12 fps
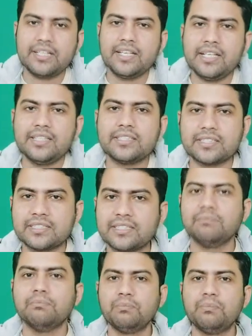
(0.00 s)
he is
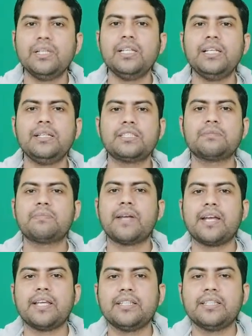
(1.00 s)
simply
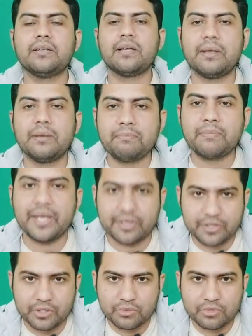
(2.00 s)
spreading the fake
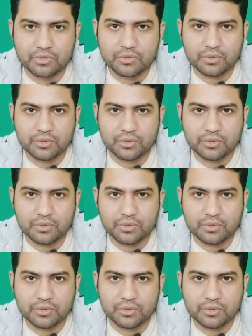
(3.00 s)
news.